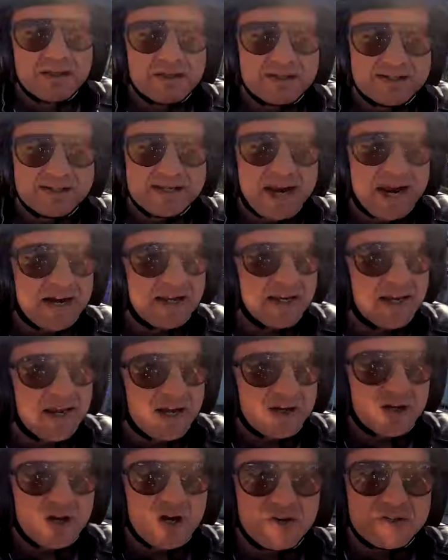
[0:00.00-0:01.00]
San
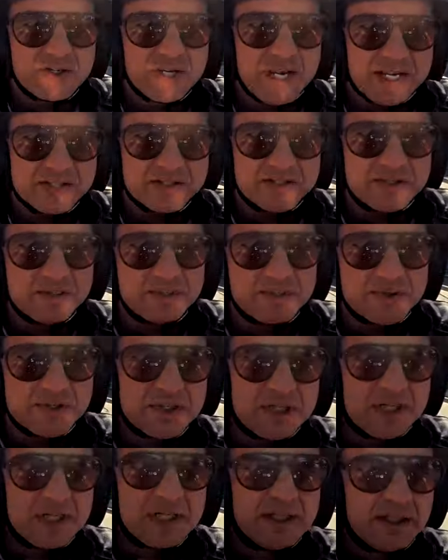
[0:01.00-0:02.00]
Diego
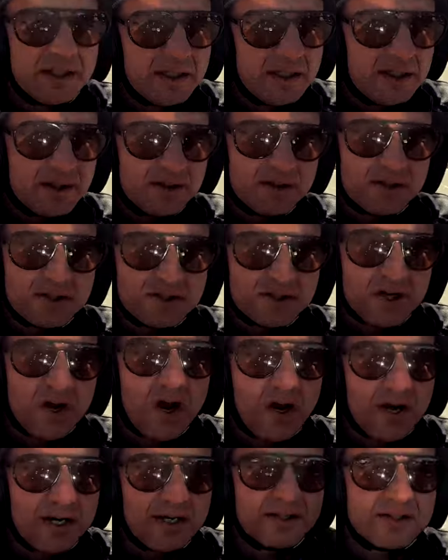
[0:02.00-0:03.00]
Customs
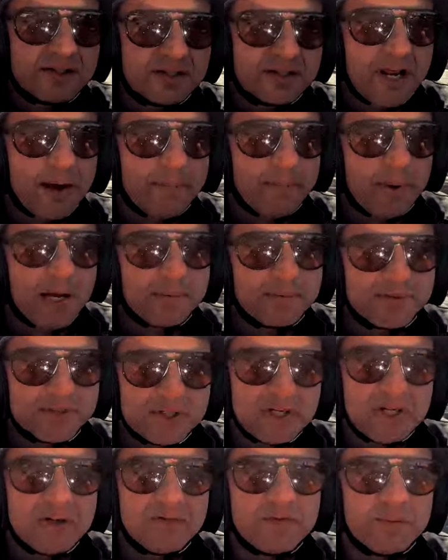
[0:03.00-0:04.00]
Design Step Up
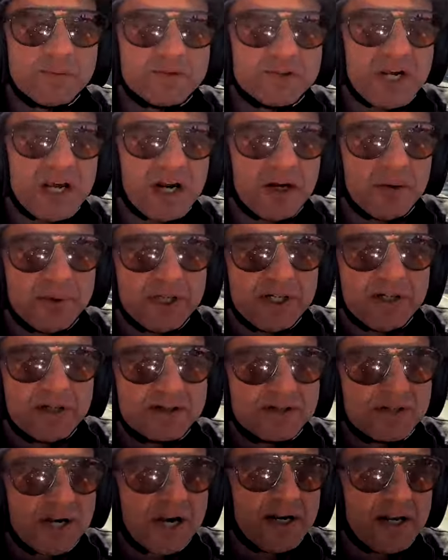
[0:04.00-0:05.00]
seat from Saddlemen
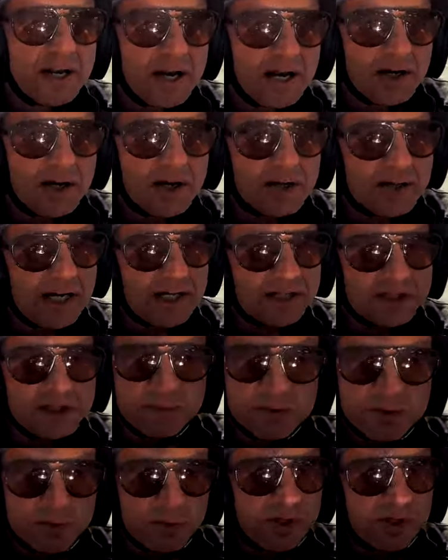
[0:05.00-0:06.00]
and San Diego
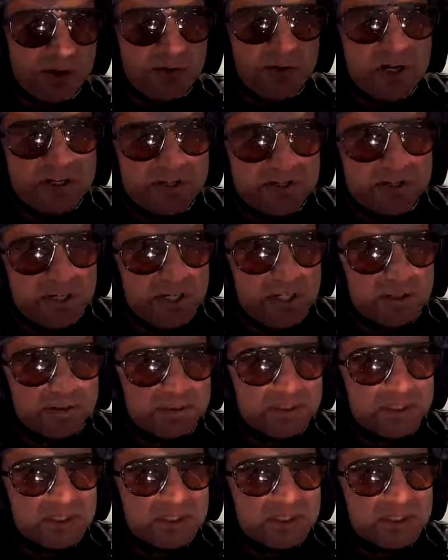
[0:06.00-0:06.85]
Customs. What a great seat.